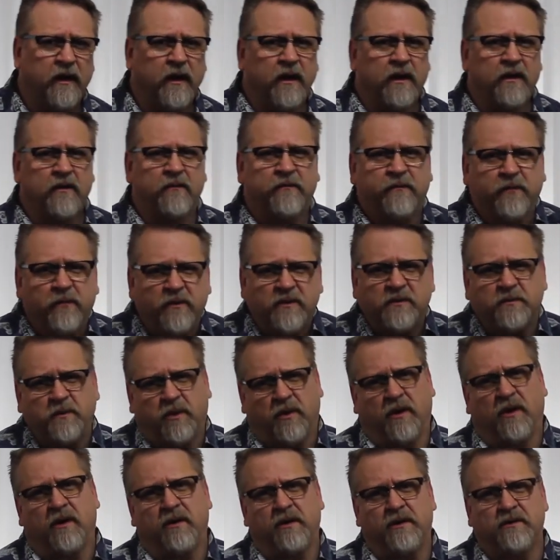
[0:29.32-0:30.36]
The first
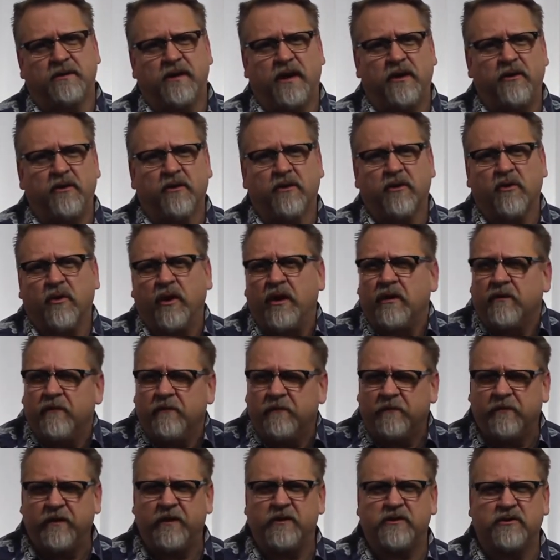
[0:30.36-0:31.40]
part is that you'll create a
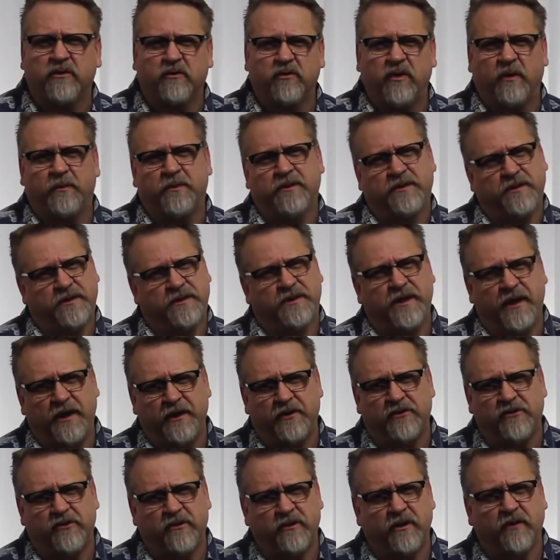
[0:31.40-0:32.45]
visual
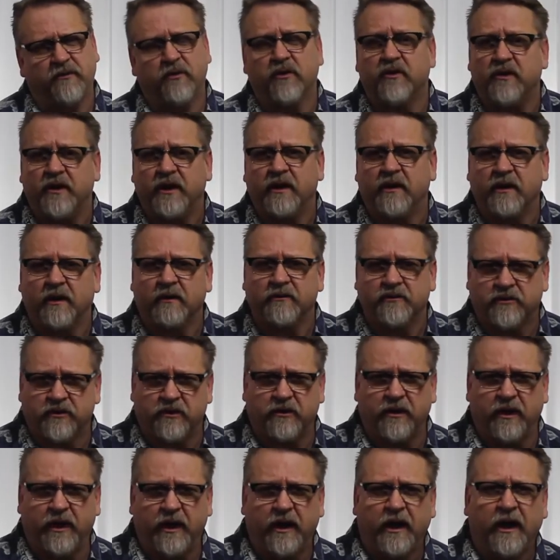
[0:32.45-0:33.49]
representation of your DLL
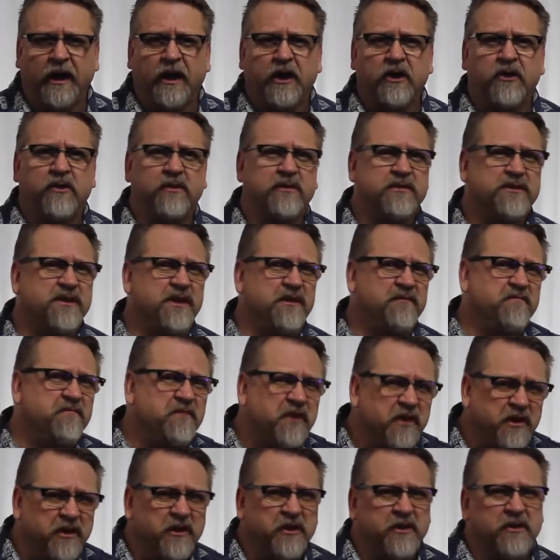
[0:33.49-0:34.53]
journey using
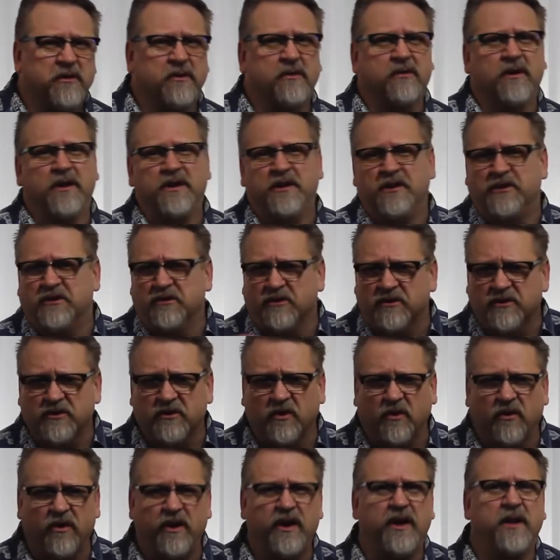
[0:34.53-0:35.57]
video, a digital
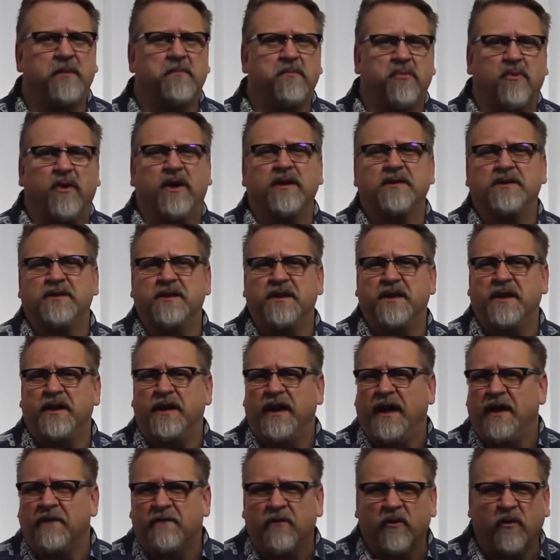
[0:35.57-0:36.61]
story, Prezi,
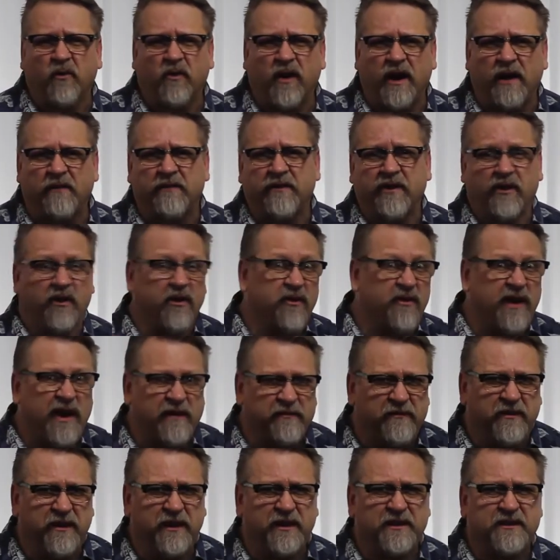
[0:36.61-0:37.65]
infographic or
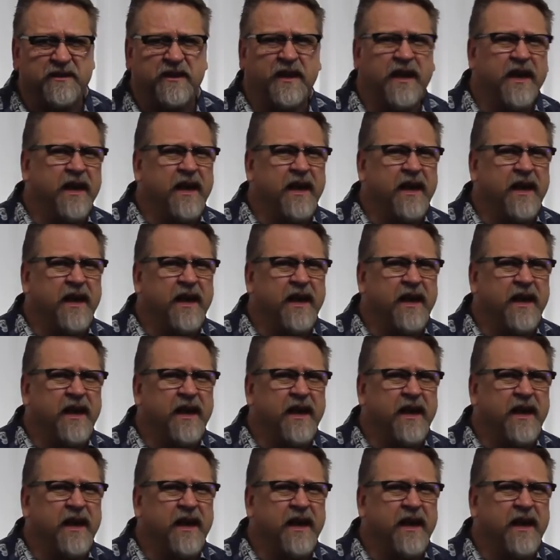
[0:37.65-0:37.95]
graphics,